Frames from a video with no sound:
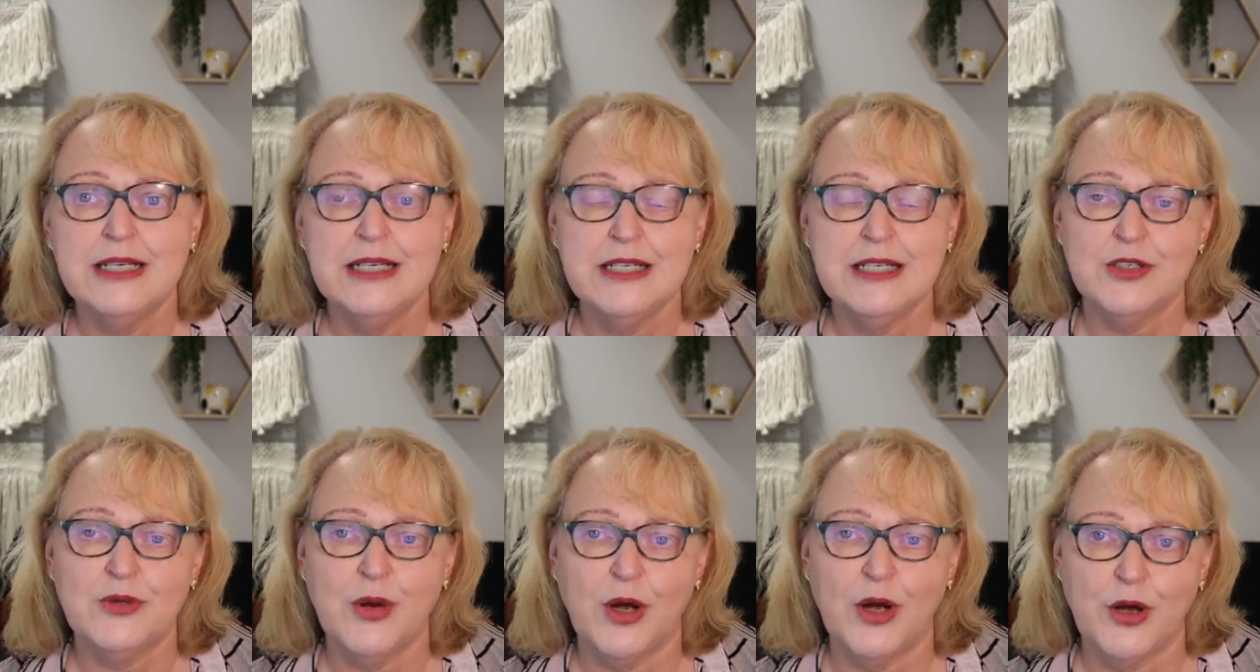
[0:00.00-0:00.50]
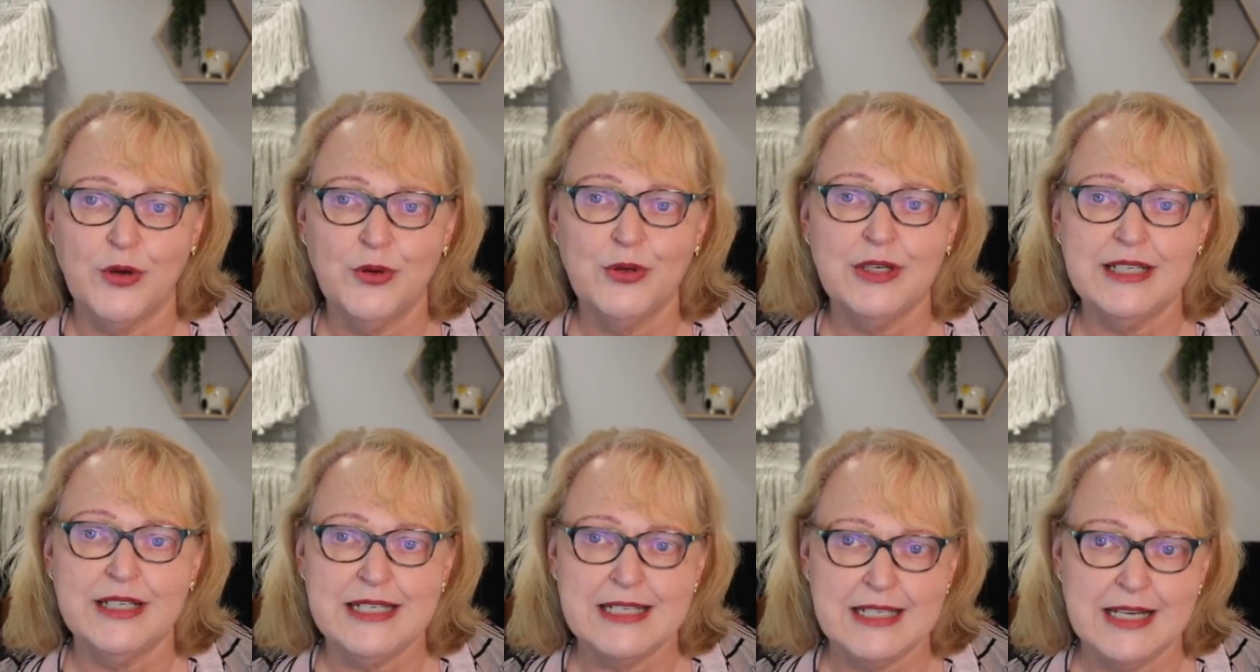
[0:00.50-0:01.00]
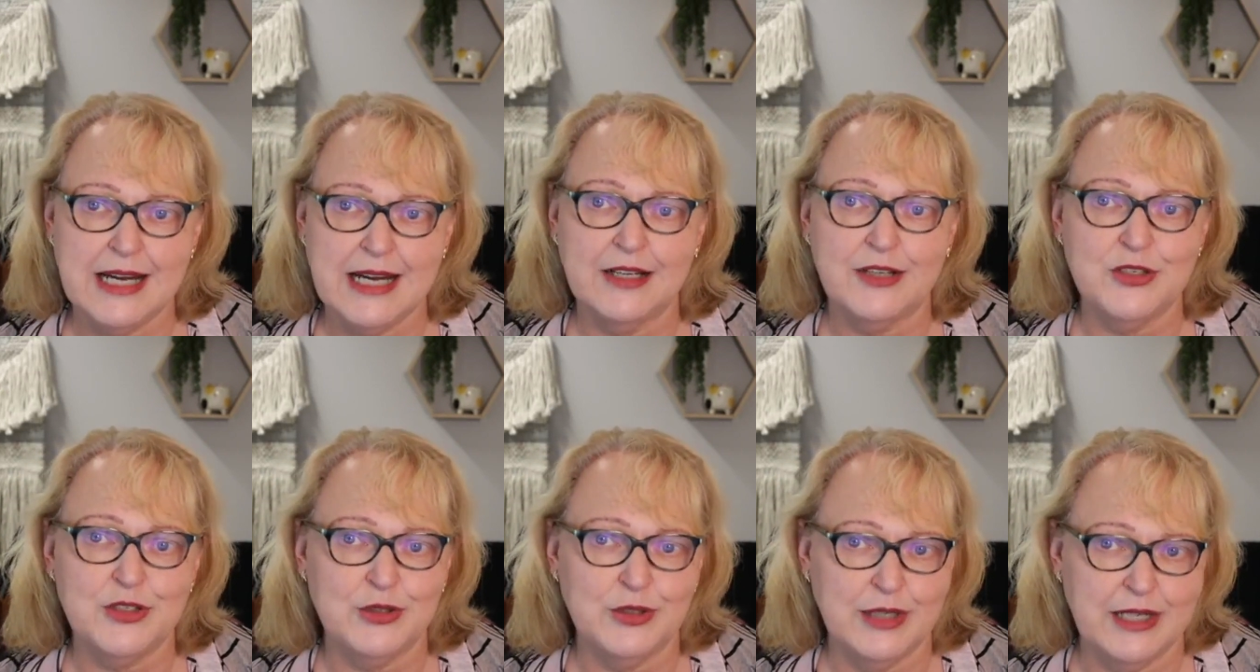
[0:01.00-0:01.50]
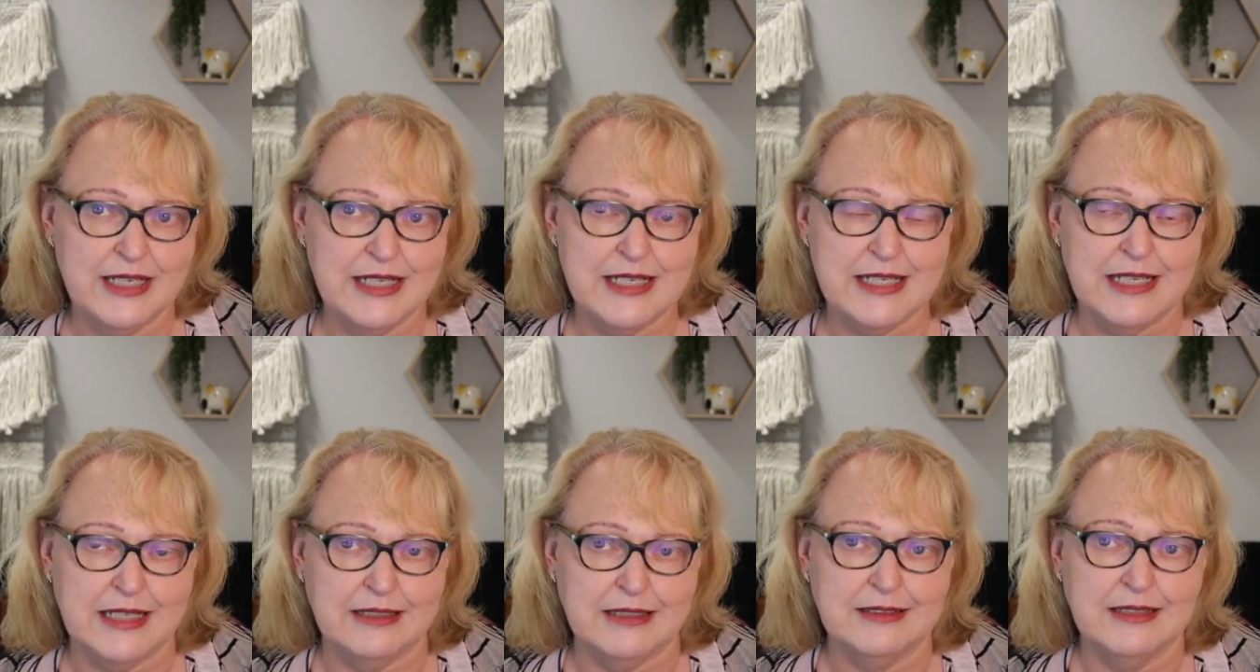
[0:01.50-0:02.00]
to only sales or
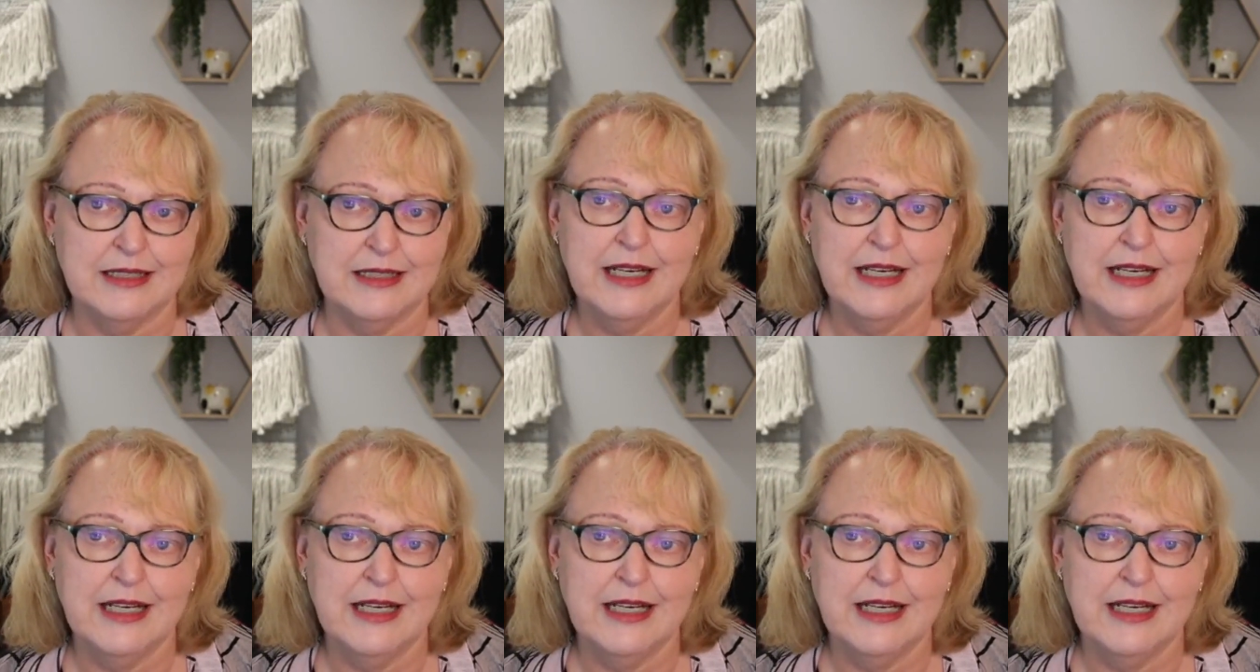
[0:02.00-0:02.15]
leasing.